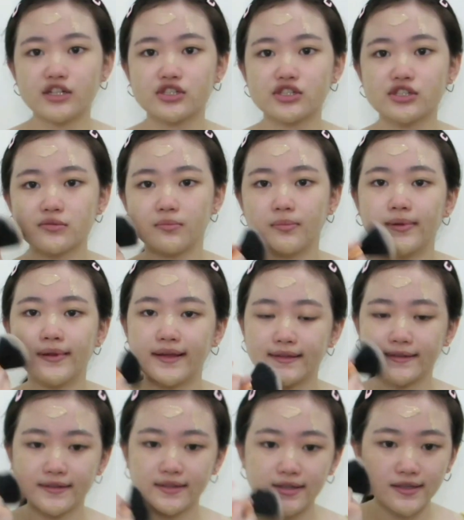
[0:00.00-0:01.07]
And I just
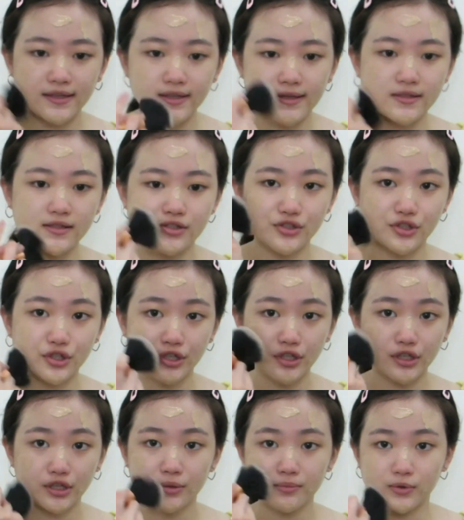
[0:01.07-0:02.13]
blend in
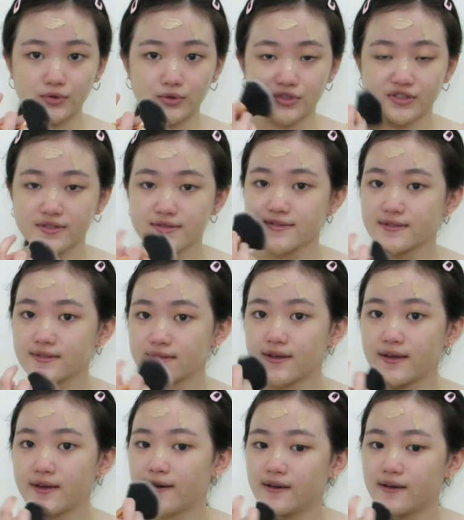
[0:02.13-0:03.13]
circular motions.